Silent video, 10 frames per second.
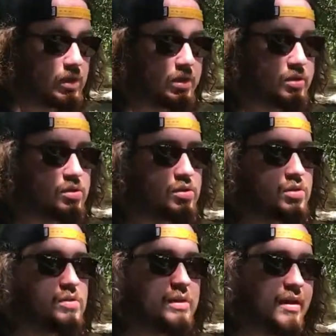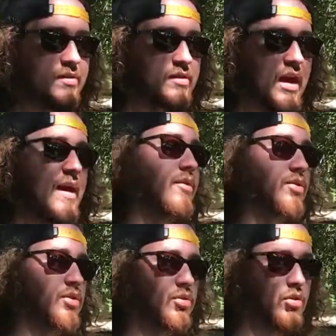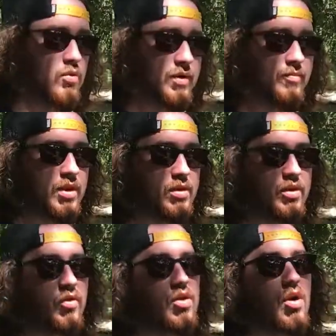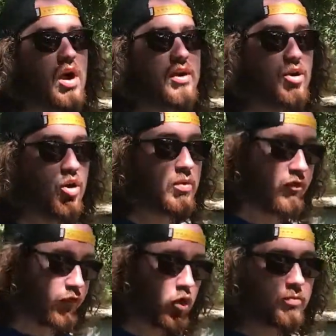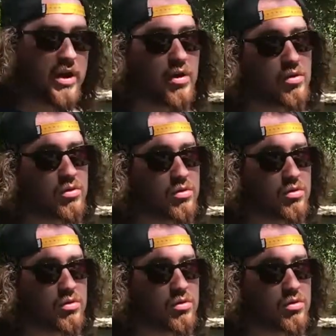is to test out the new equipment. Even though I know my form now,